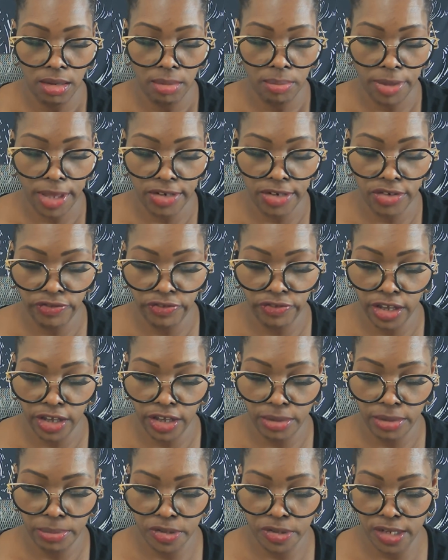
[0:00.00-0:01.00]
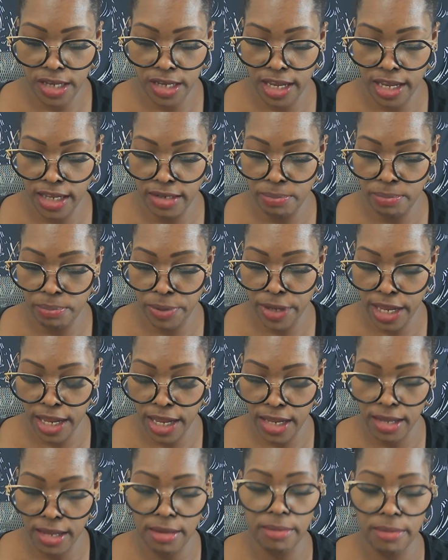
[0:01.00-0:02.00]
Page of Cups, eight,
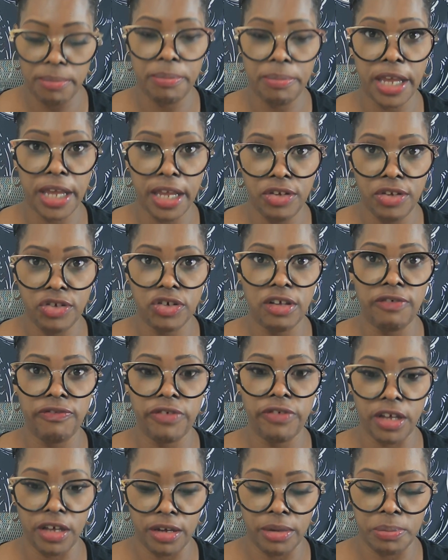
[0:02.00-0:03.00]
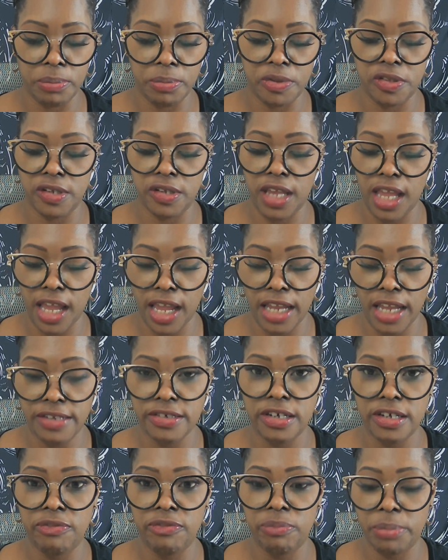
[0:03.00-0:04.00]
Page of Cups, Eight
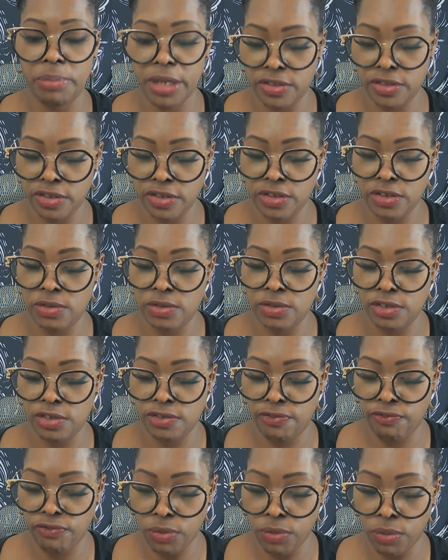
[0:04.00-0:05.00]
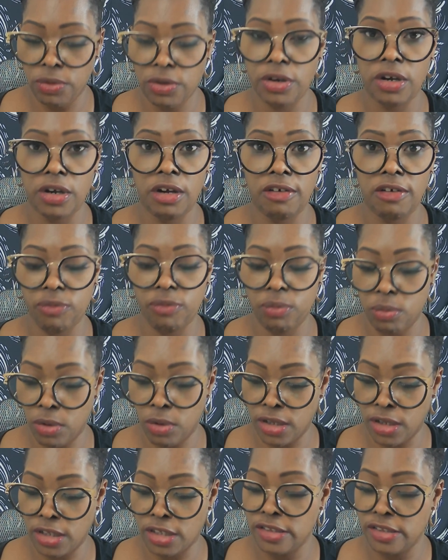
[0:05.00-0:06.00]
of Pentacles, Four of
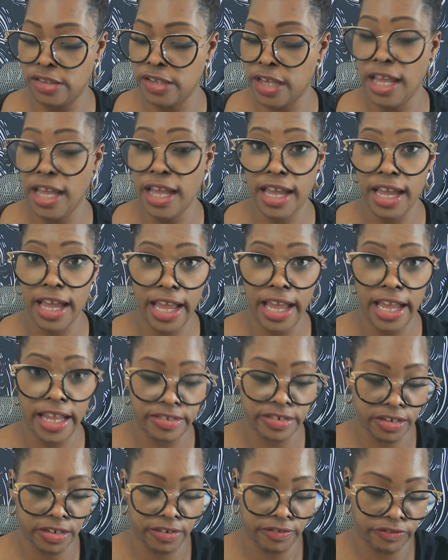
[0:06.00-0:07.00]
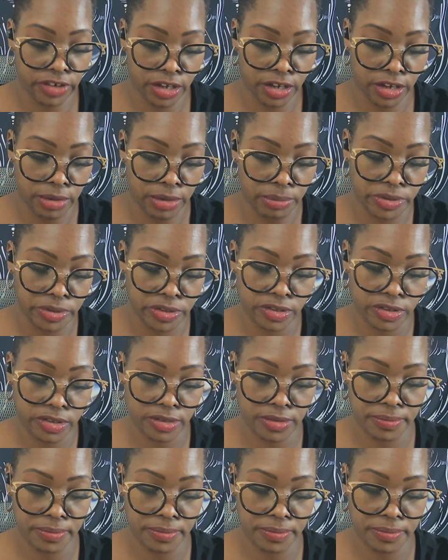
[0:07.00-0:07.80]
Wands, Eight of Cups.